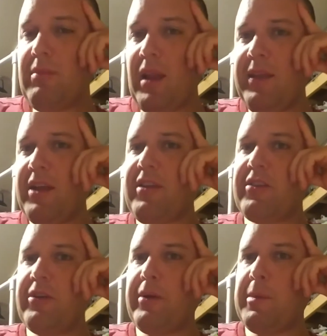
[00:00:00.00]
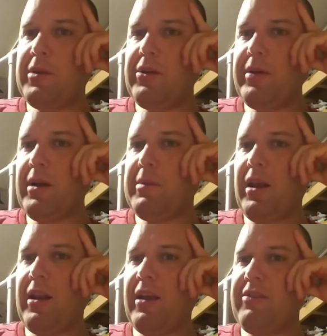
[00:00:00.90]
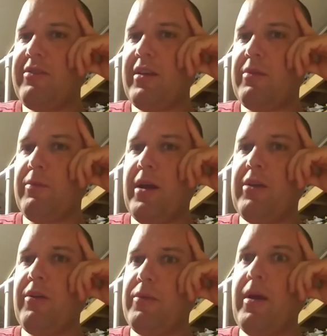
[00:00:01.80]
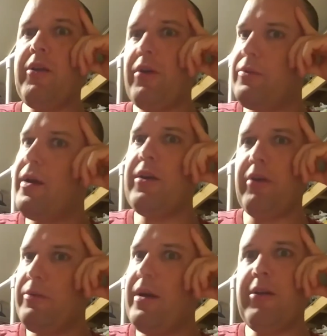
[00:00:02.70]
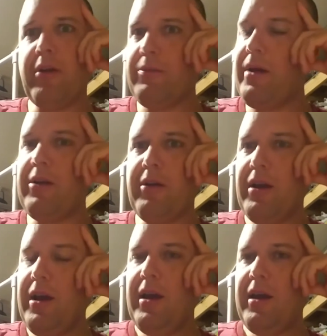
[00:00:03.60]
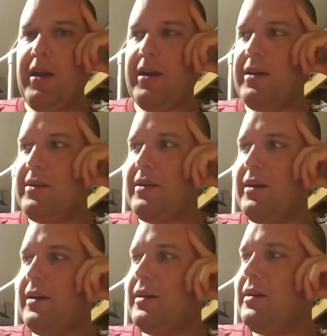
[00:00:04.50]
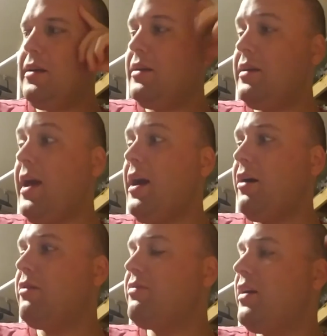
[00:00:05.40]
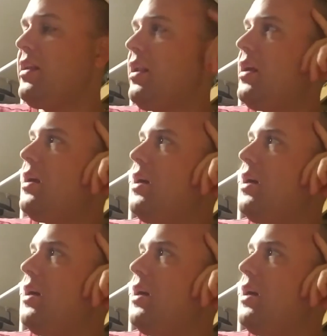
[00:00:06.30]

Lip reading: And that's actually what I've been doing. I've been letting it sit and render and render and render and render and render. And now, finally,